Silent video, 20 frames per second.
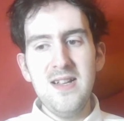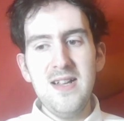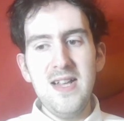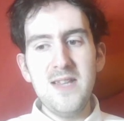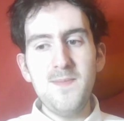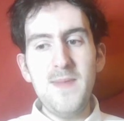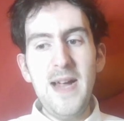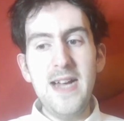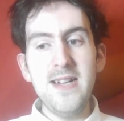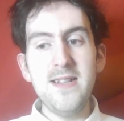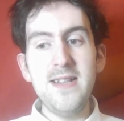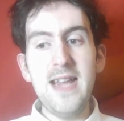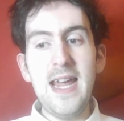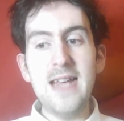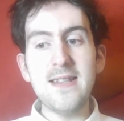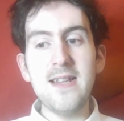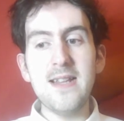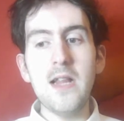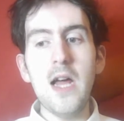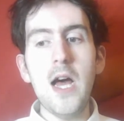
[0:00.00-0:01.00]
Especially
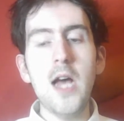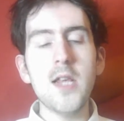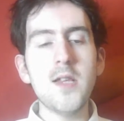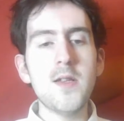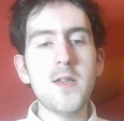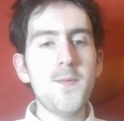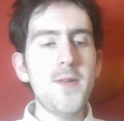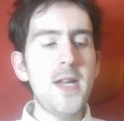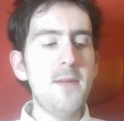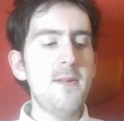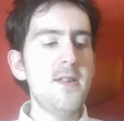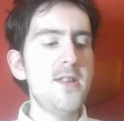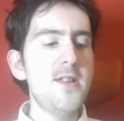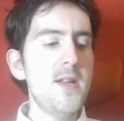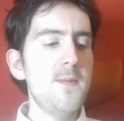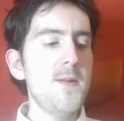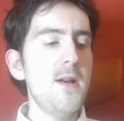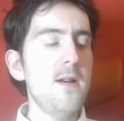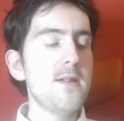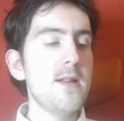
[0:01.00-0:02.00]
as the previous
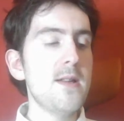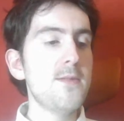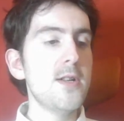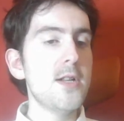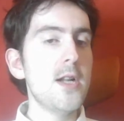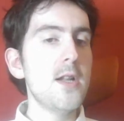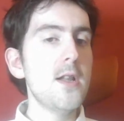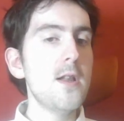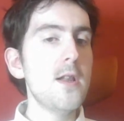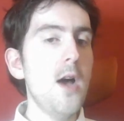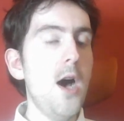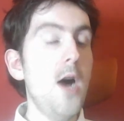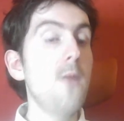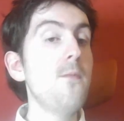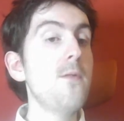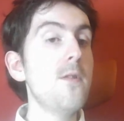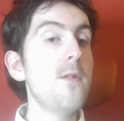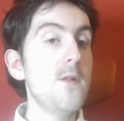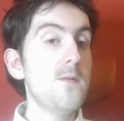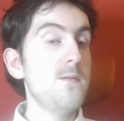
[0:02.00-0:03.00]
two films have done a lot
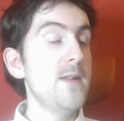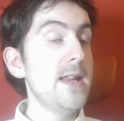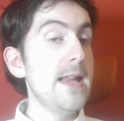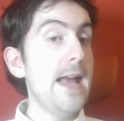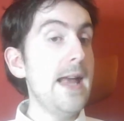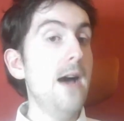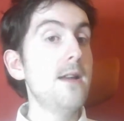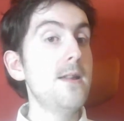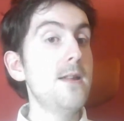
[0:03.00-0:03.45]
of good with Gale.